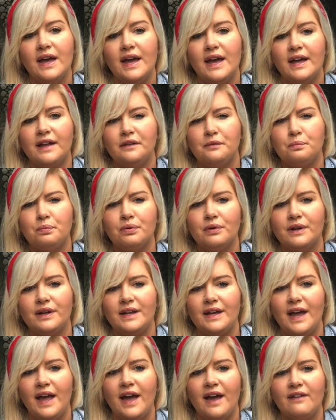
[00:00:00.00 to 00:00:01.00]
It's
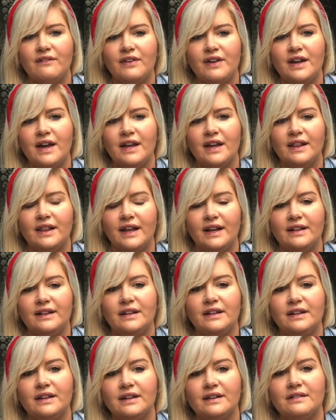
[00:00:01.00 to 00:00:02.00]
pretty heavy and
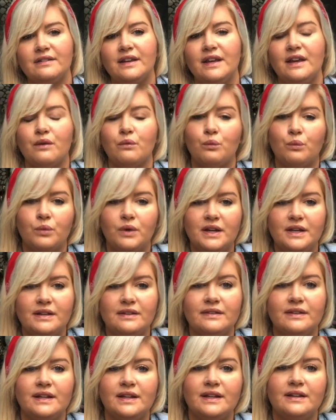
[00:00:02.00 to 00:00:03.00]
likely to contain weed
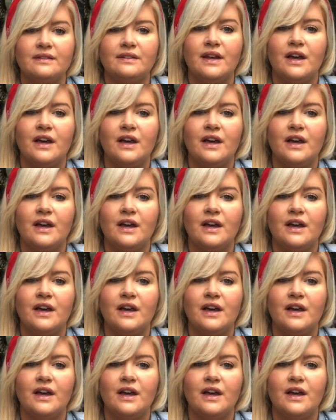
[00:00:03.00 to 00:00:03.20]
seeds,